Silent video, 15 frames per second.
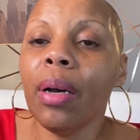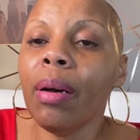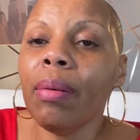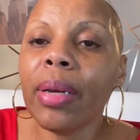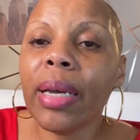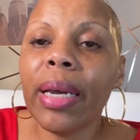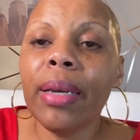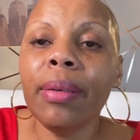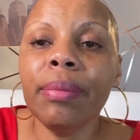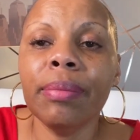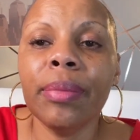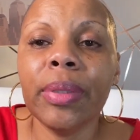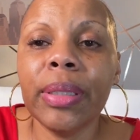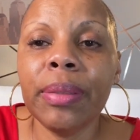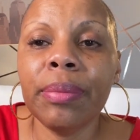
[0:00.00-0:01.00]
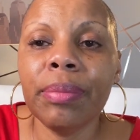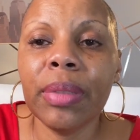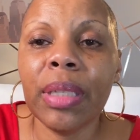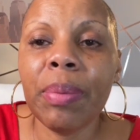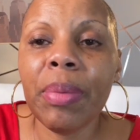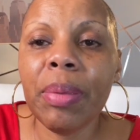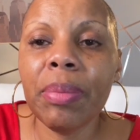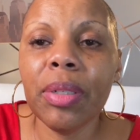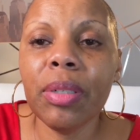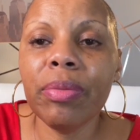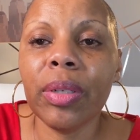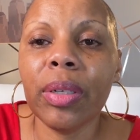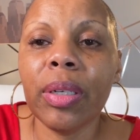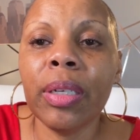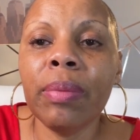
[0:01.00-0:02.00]
Okay, well, let me move
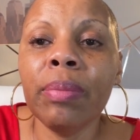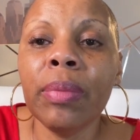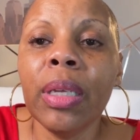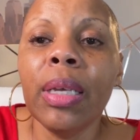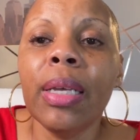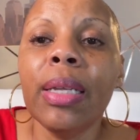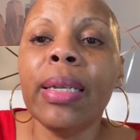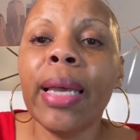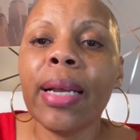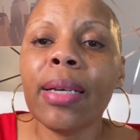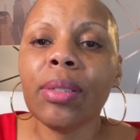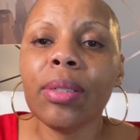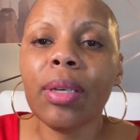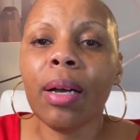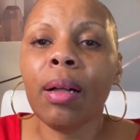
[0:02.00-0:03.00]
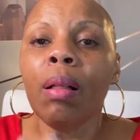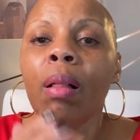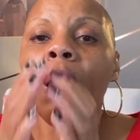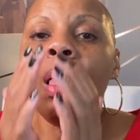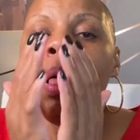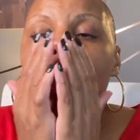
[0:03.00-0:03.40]
on. Next, y'all.